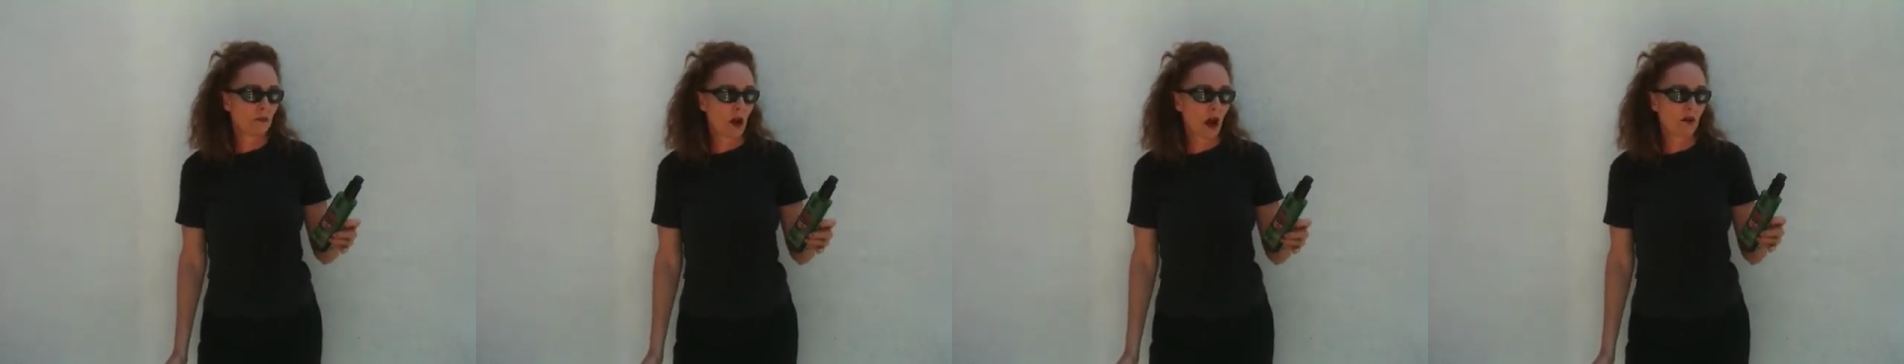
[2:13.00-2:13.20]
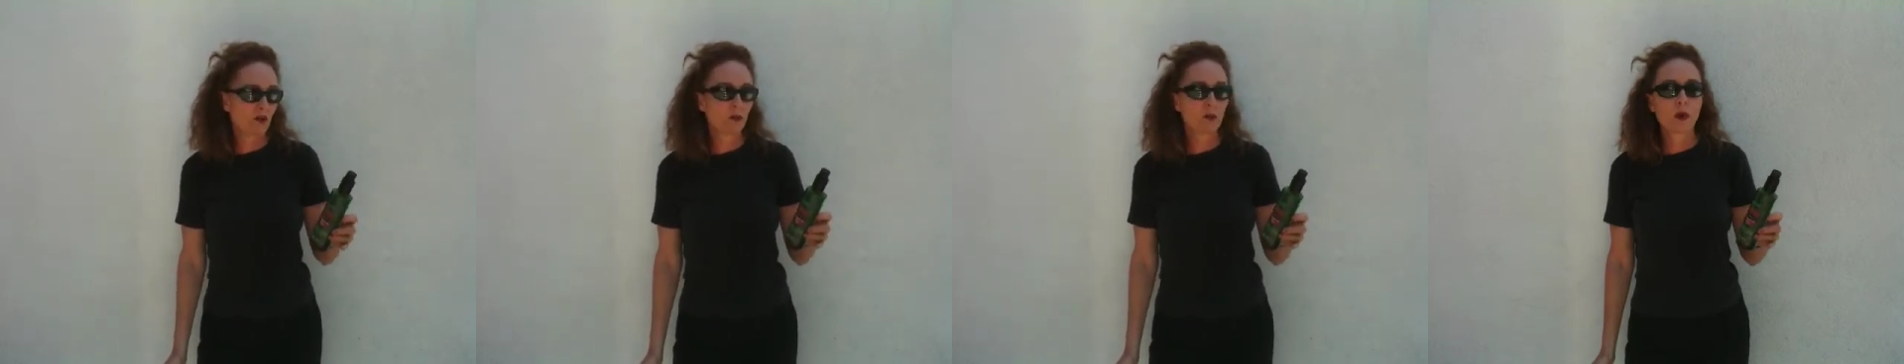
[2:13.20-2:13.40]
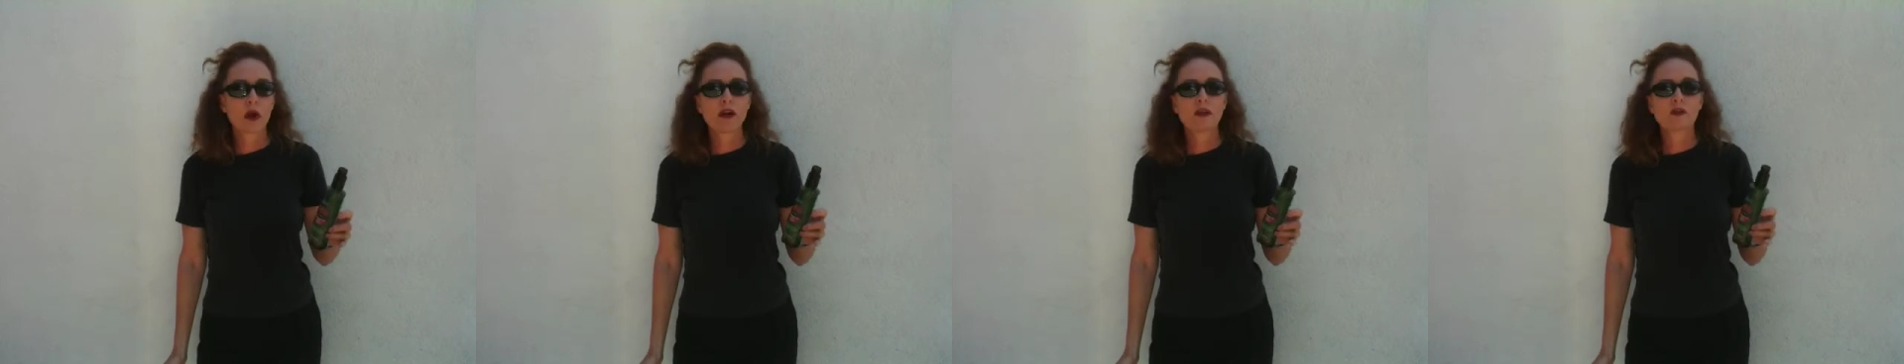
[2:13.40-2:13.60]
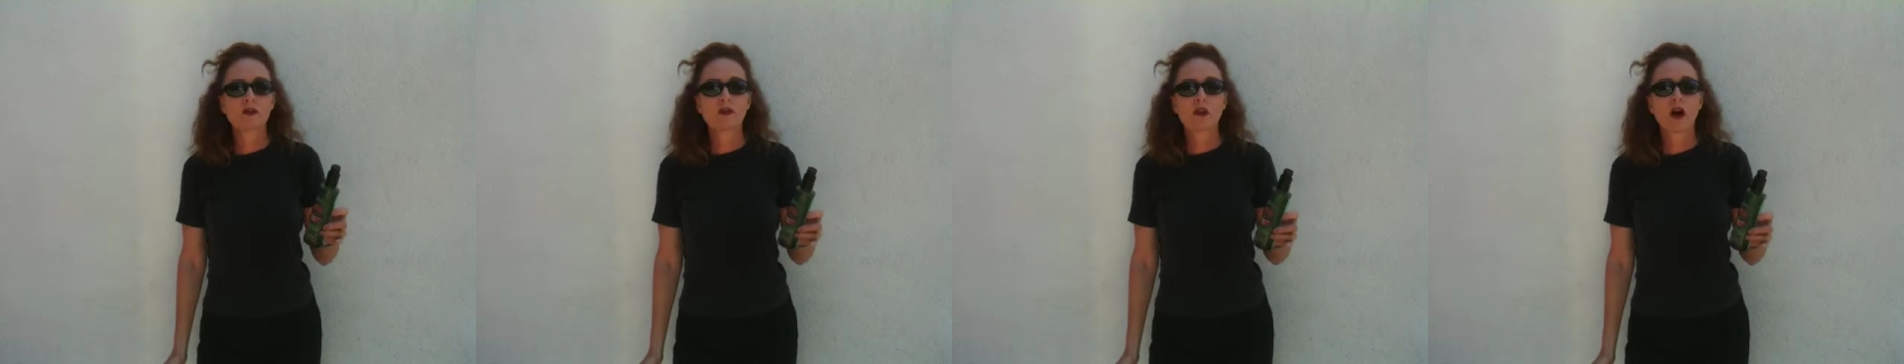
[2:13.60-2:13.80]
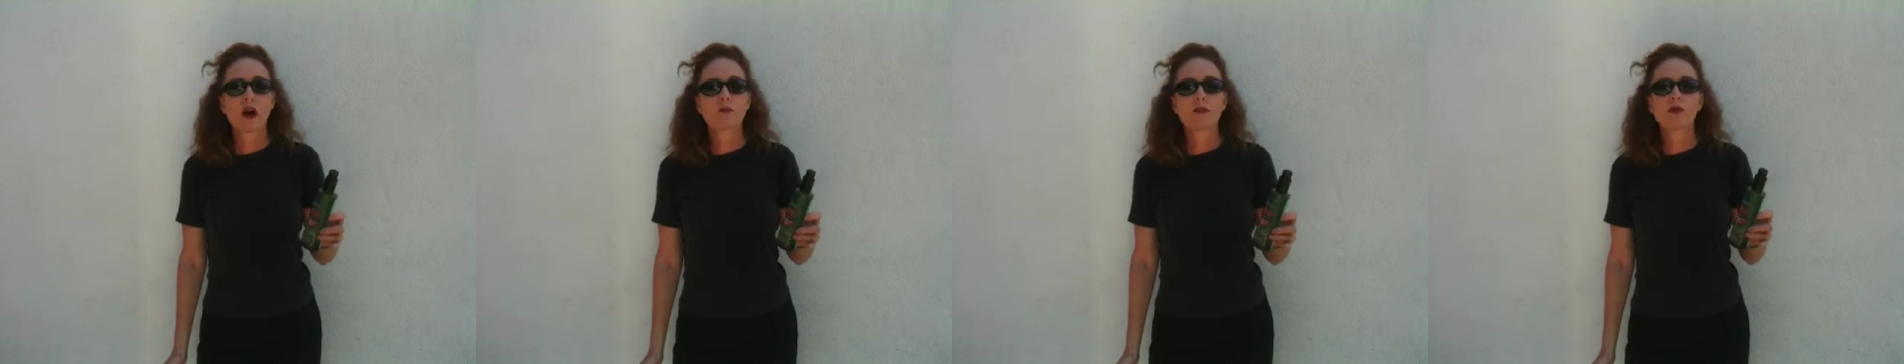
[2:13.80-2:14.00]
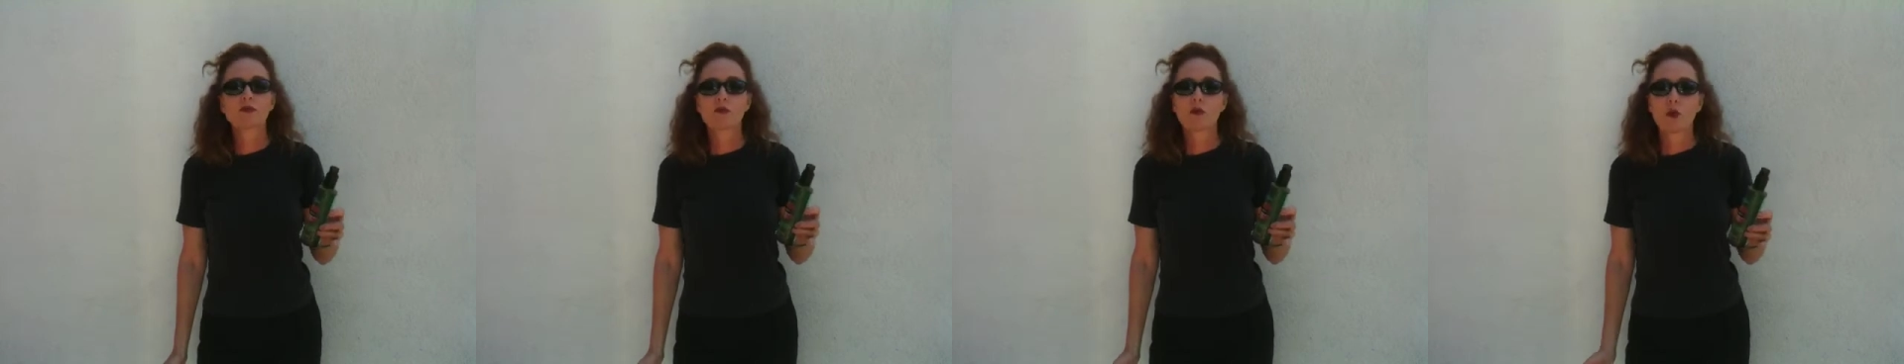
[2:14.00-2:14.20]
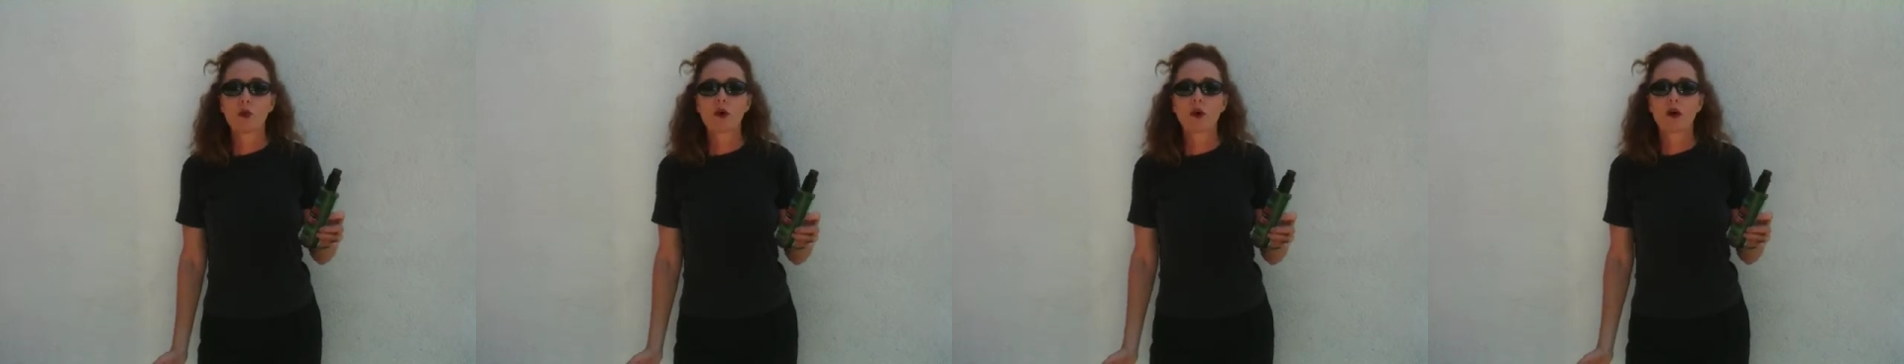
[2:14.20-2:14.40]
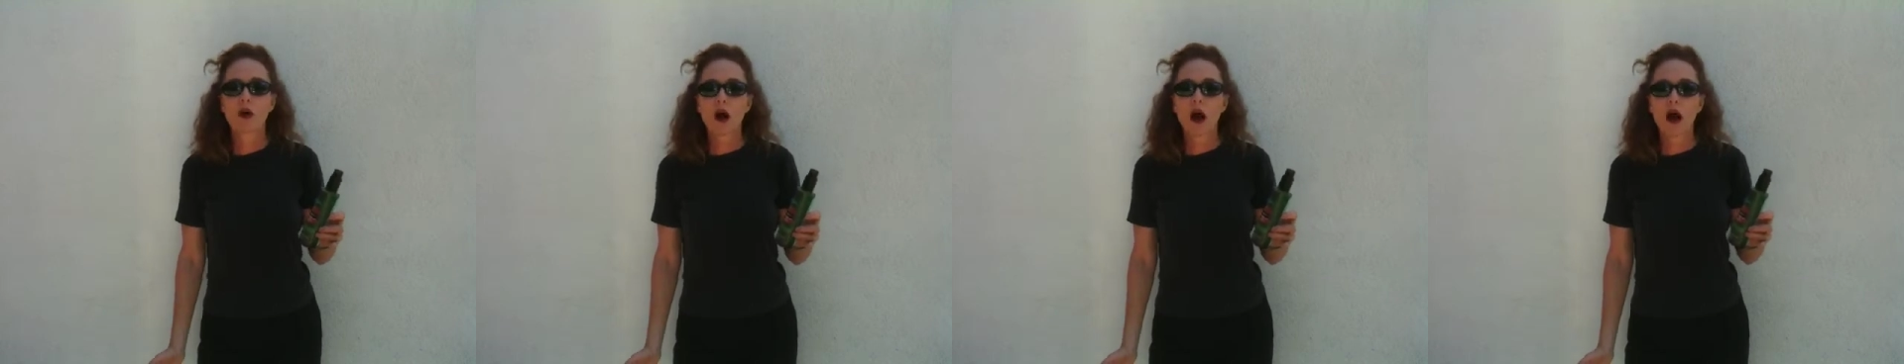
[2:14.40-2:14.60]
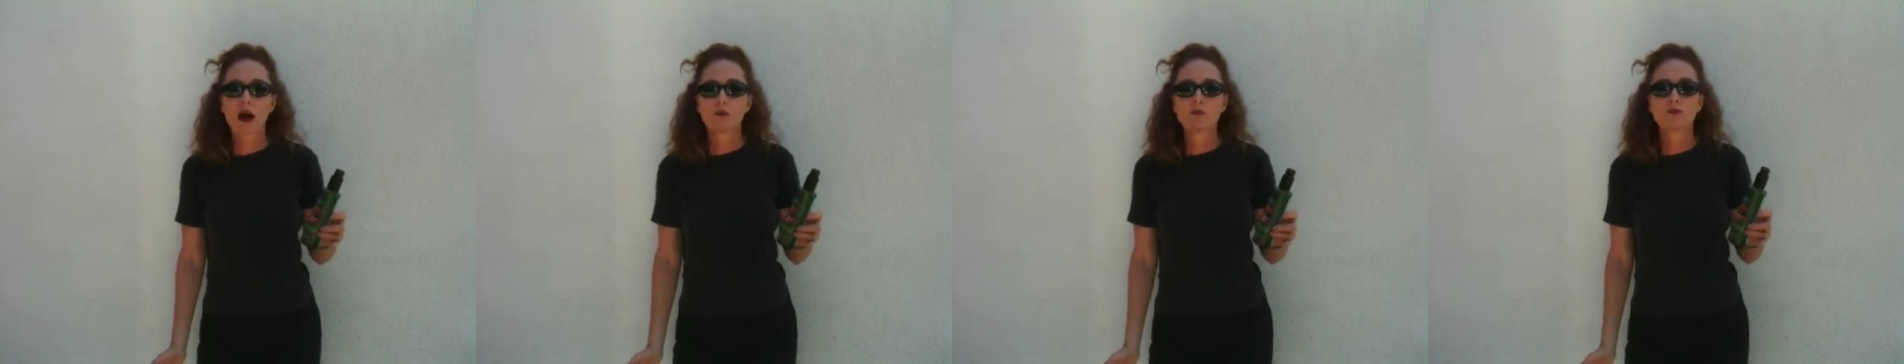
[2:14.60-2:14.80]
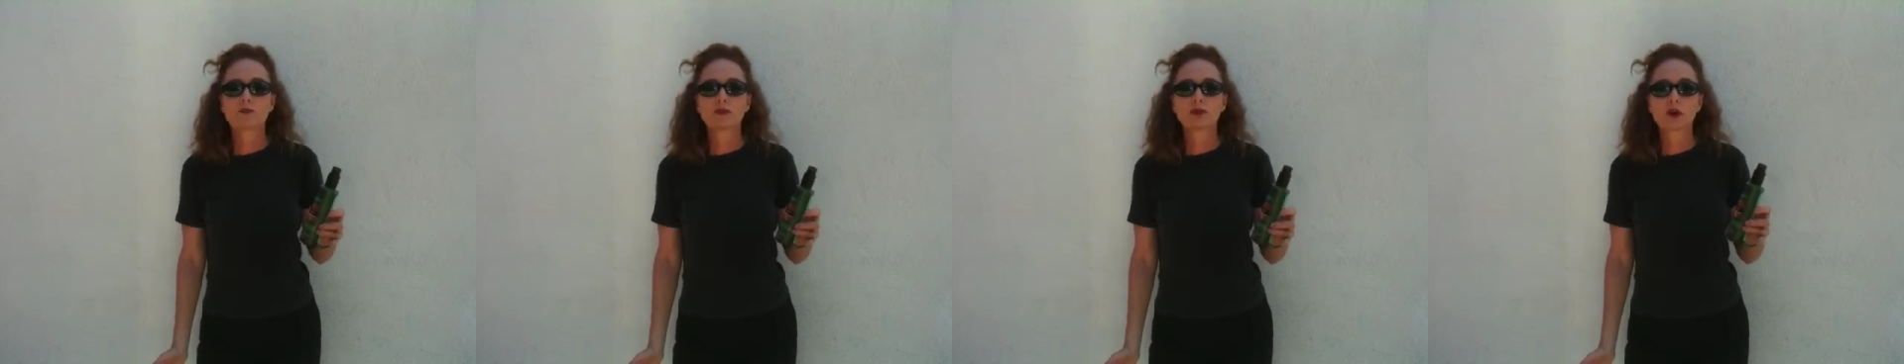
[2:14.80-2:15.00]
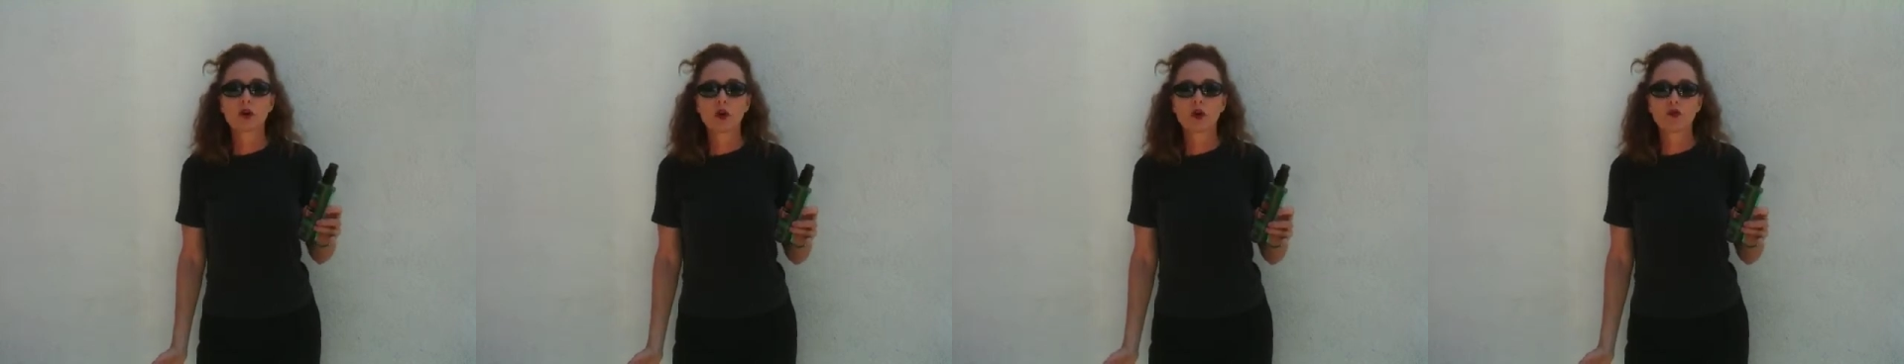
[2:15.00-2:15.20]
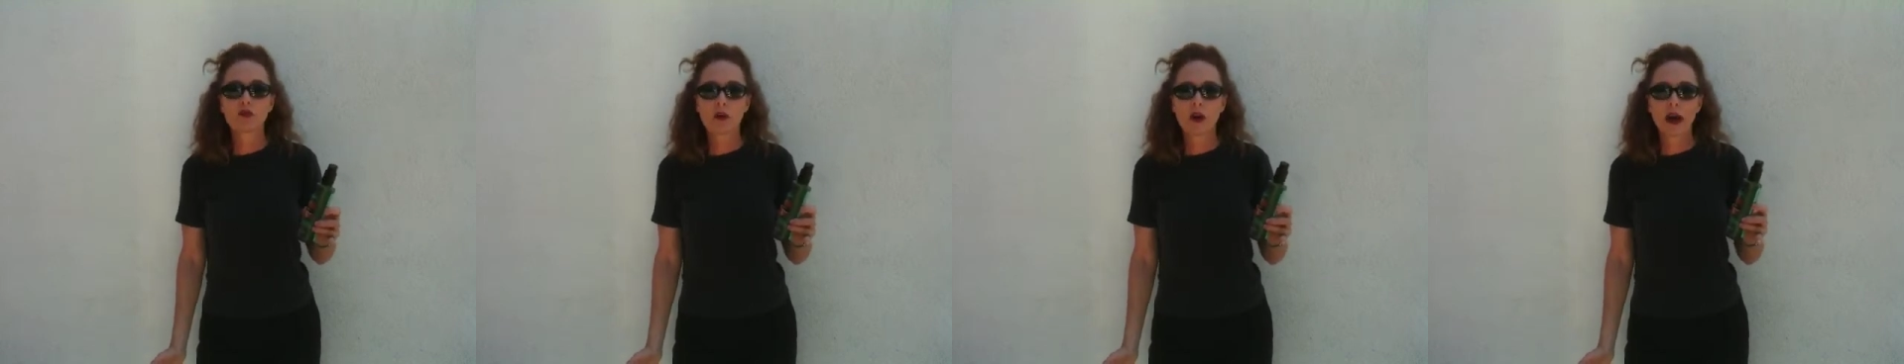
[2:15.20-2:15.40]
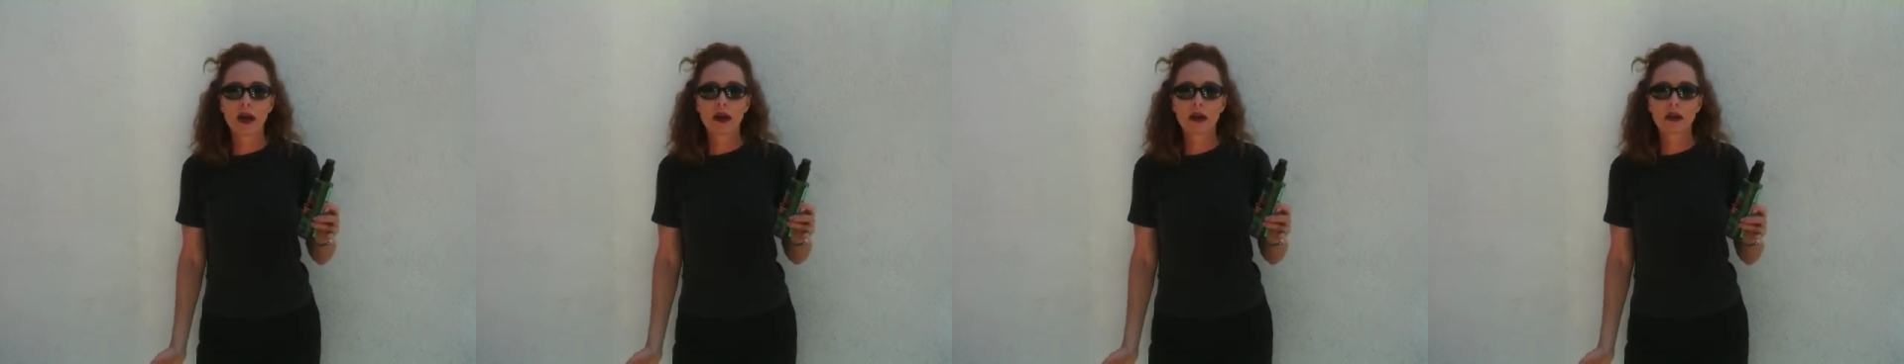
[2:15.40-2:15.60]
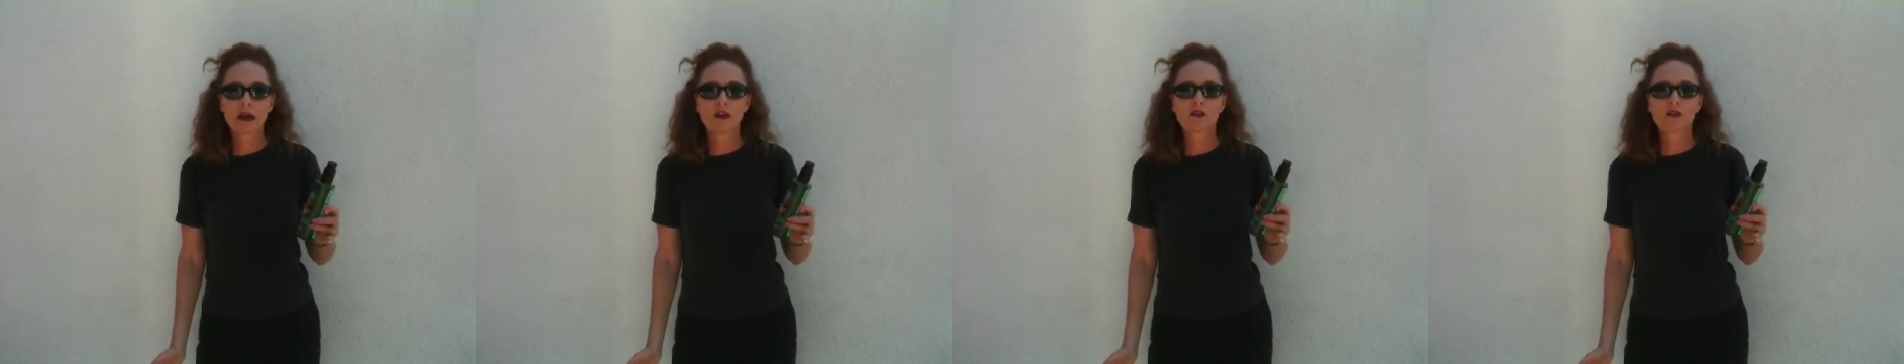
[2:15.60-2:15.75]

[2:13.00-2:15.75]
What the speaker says: I spray this on before I blow dry it.